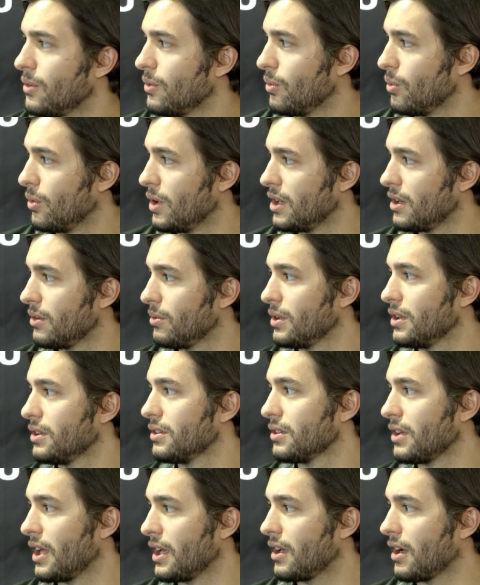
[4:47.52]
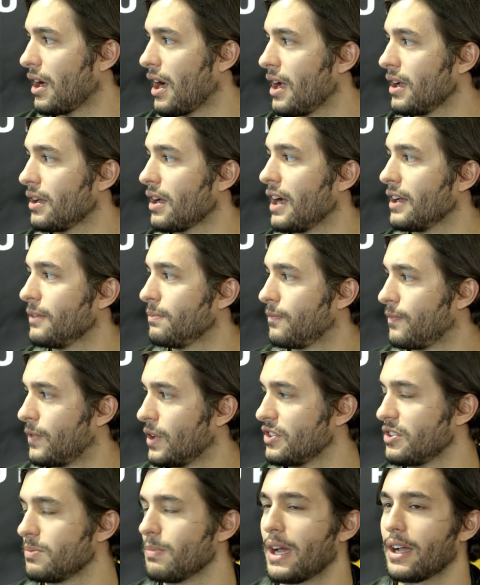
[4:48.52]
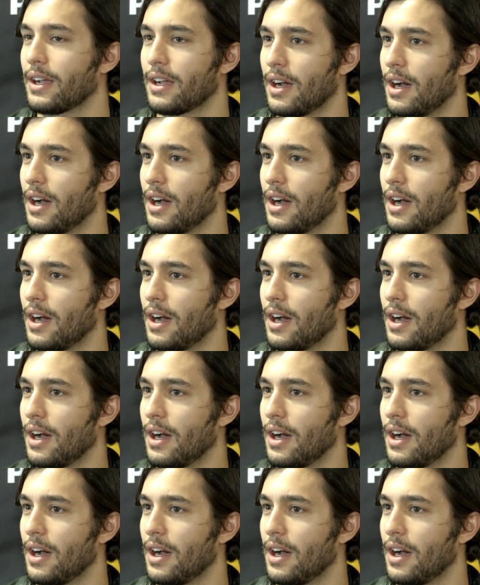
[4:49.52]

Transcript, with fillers: when did we, like, I, I first met